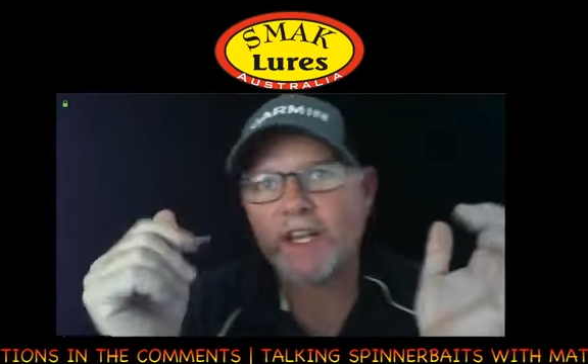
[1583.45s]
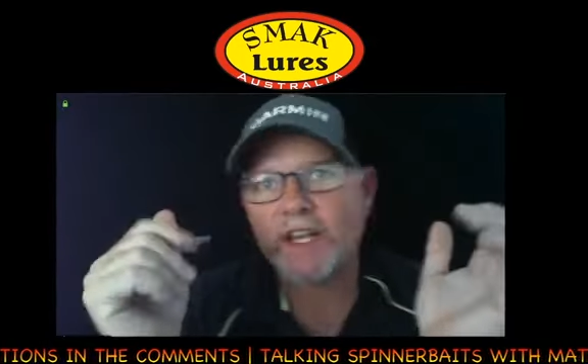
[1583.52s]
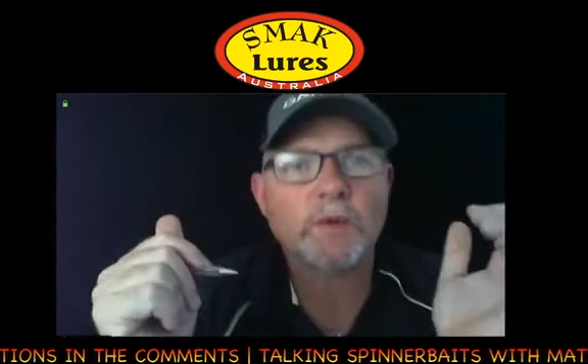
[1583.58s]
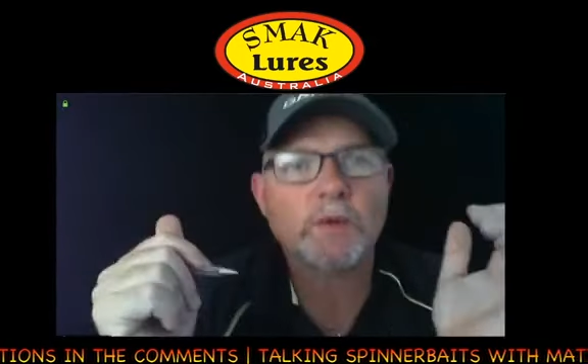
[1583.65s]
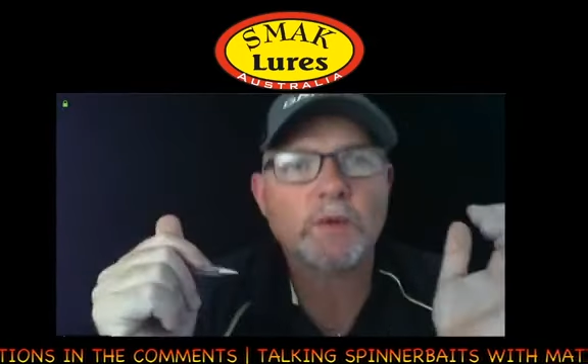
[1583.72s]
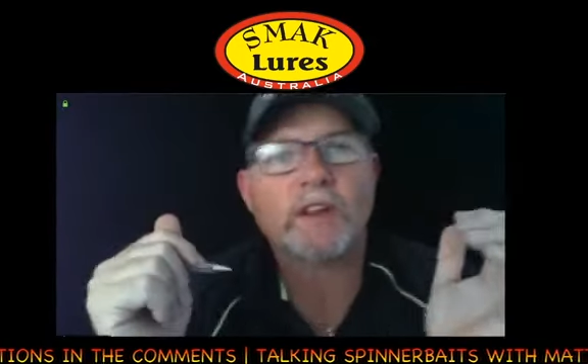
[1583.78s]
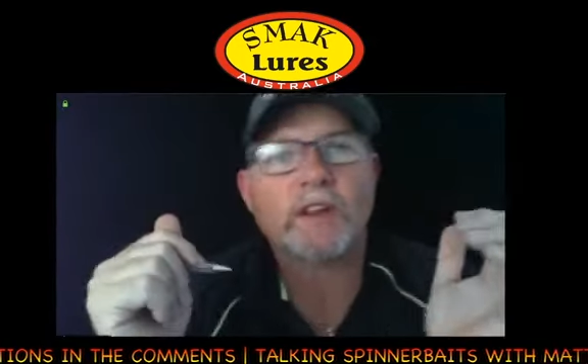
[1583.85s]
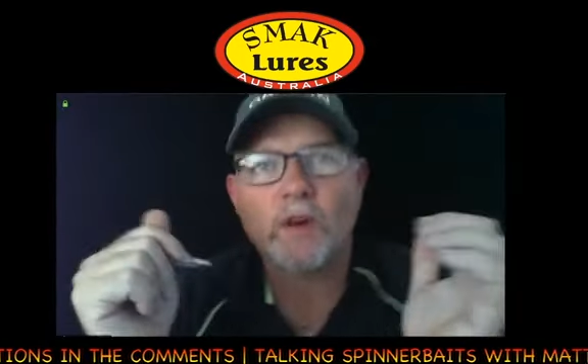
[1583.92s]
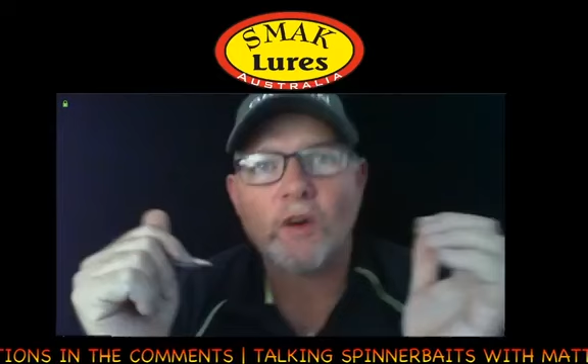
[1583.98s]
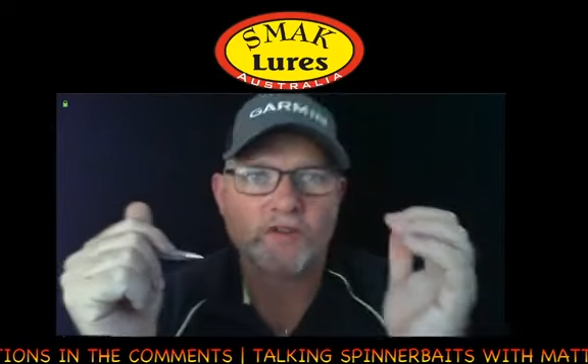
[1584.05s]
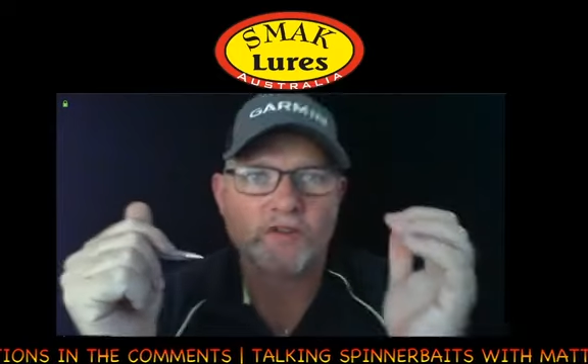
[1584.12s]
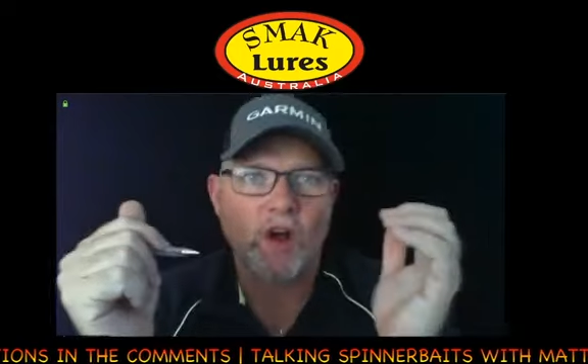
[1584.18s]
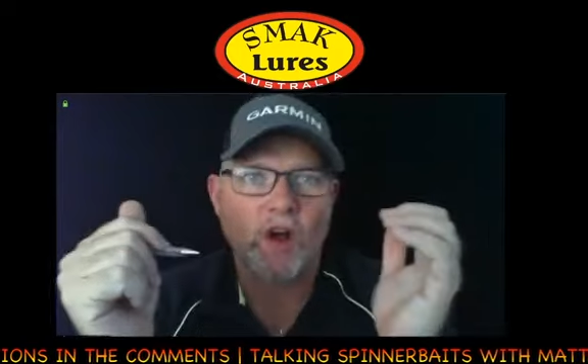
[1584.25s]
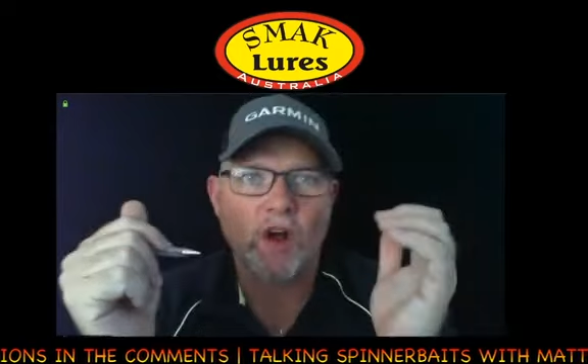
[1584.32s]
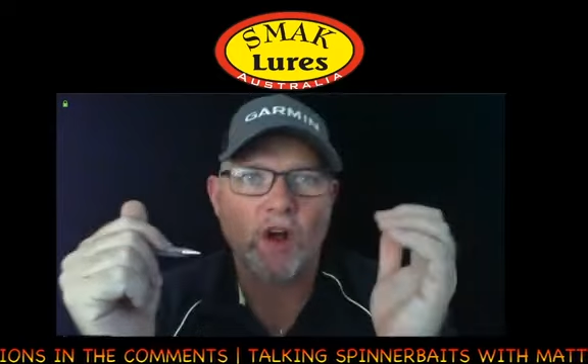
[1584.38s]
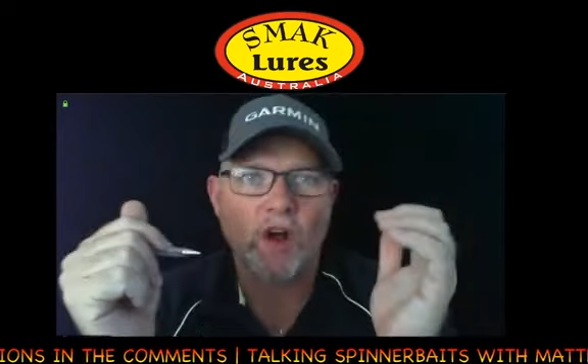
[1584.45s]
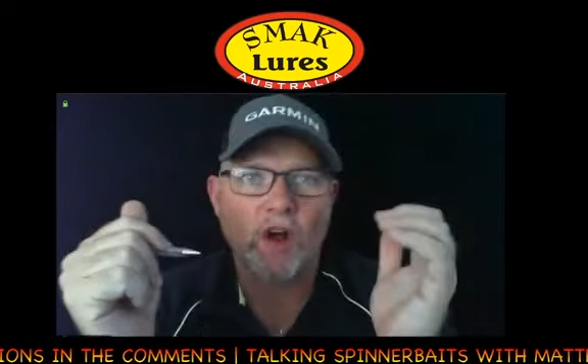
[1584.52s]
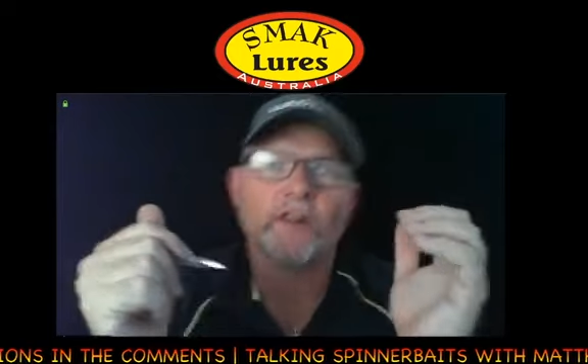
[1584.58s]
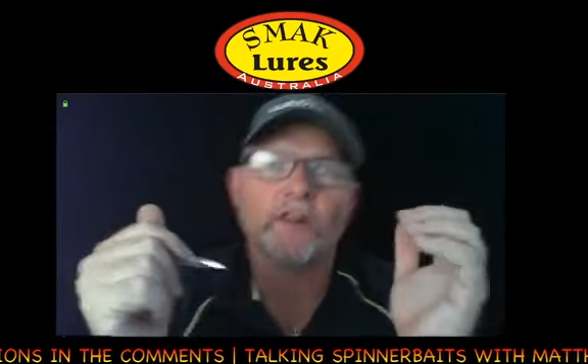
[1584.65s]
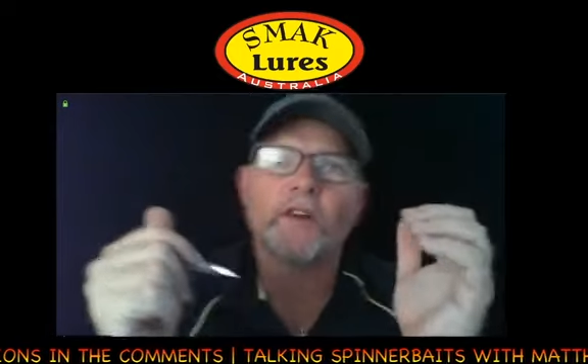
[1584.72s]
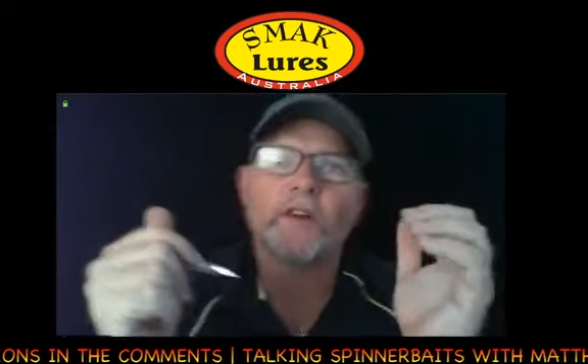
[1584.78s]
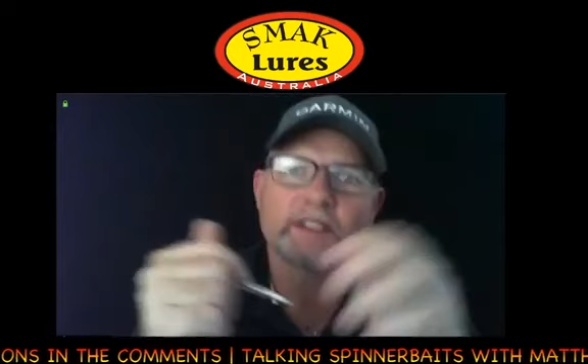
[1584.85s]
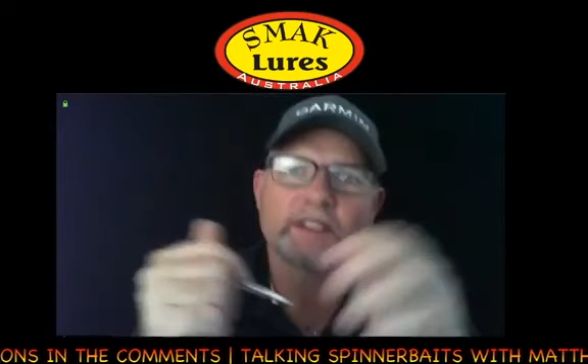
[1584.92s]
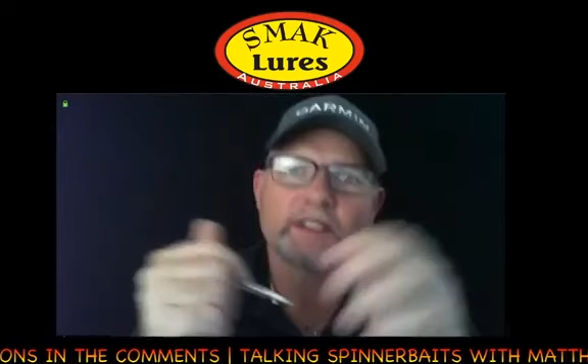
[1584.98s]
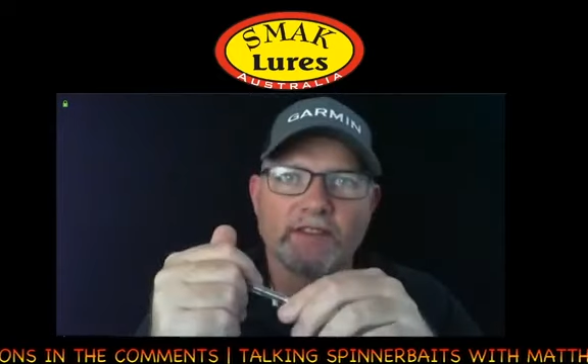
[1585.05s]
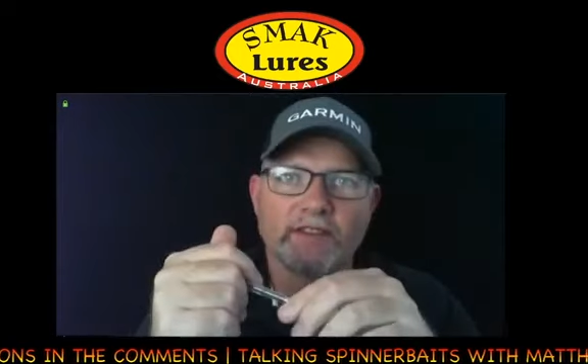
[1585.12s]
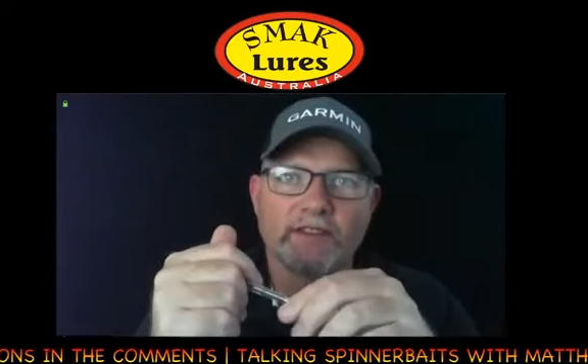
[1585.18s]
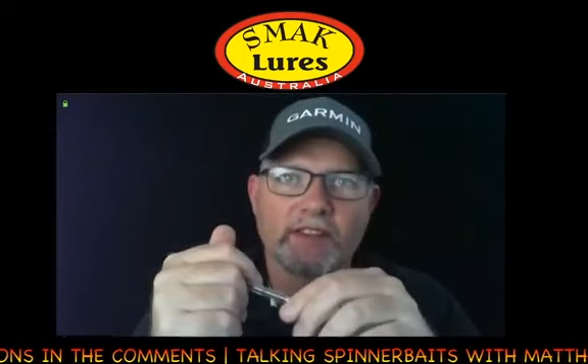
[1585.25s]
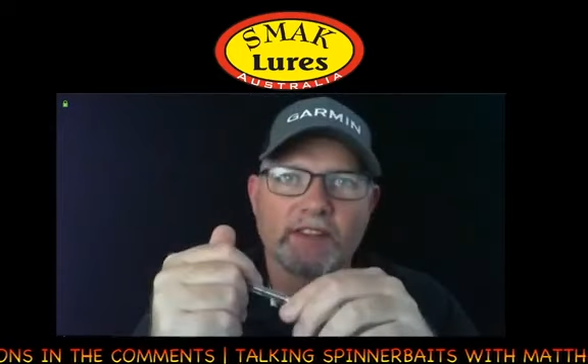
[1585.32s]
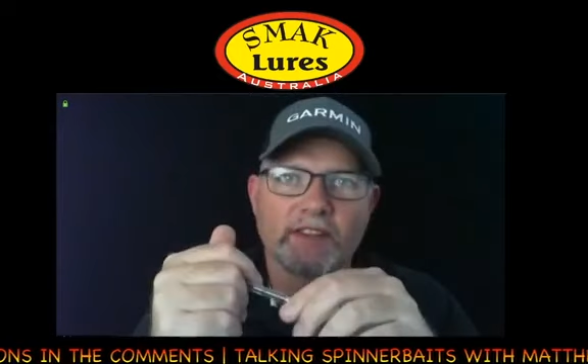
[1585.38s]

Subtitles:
obviously, if that's your thing,